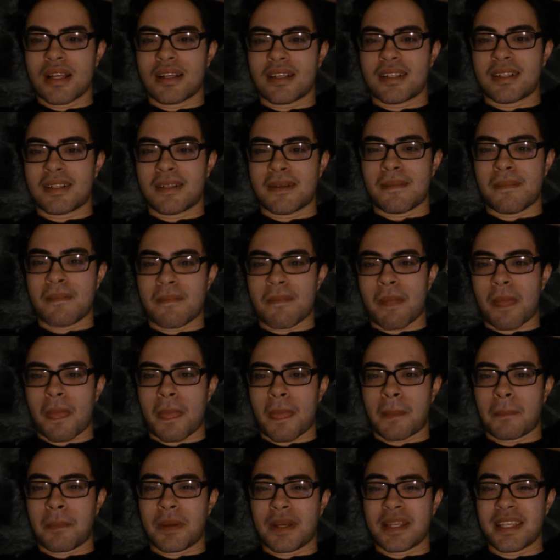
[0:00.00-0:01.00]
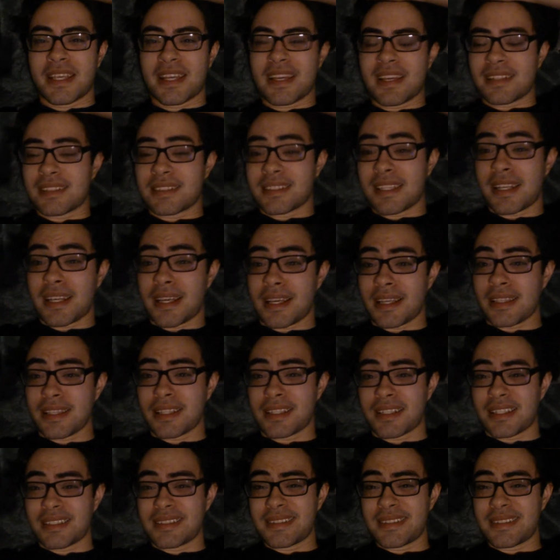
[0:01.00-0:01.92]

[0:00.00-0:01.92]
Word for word: um but yeah, Dead Island,